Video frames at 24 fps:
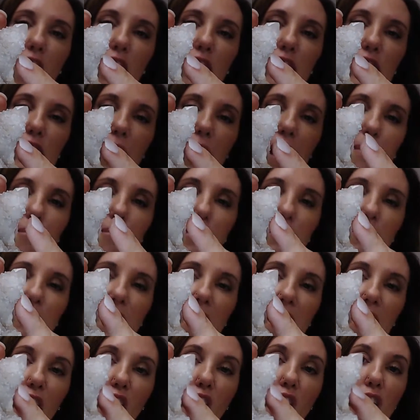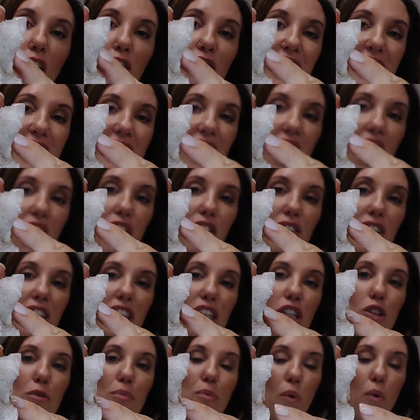also amplifying off these other
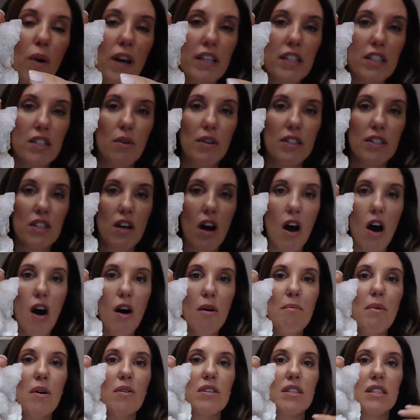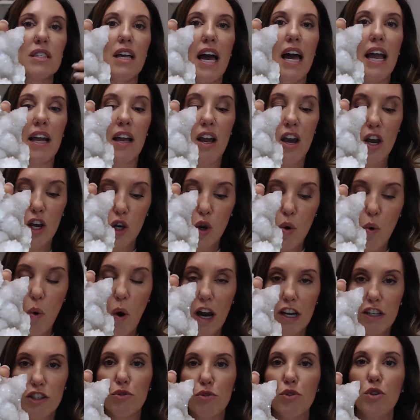little points. So it's almost like
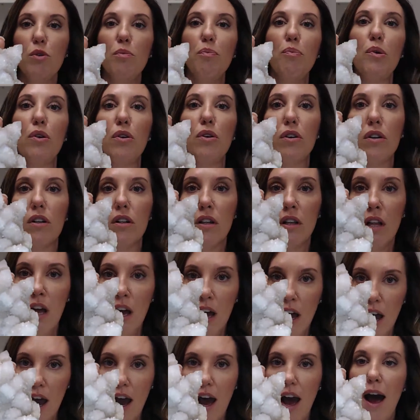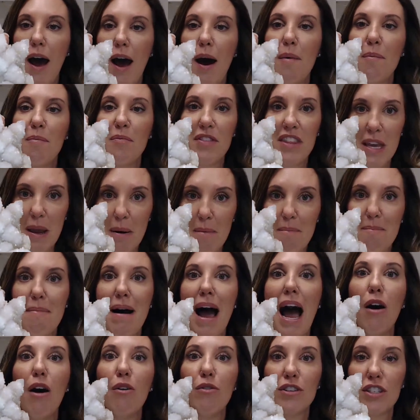quadruple the
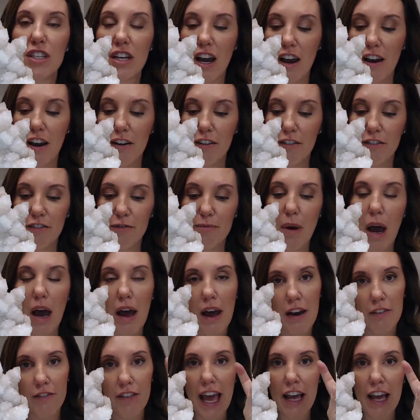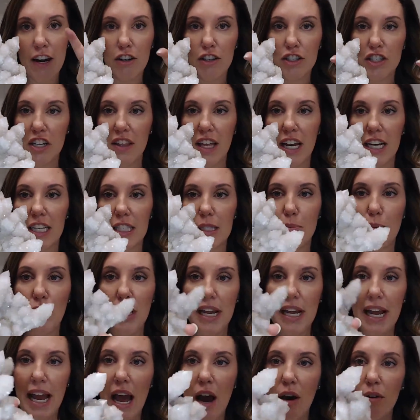amount of energy that it's
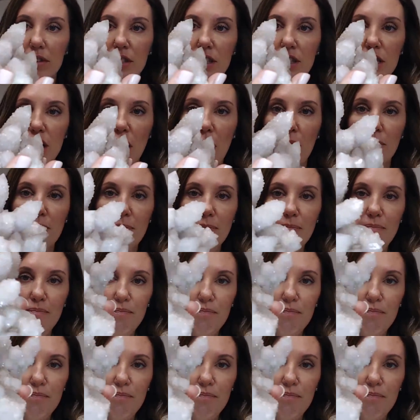putting out. So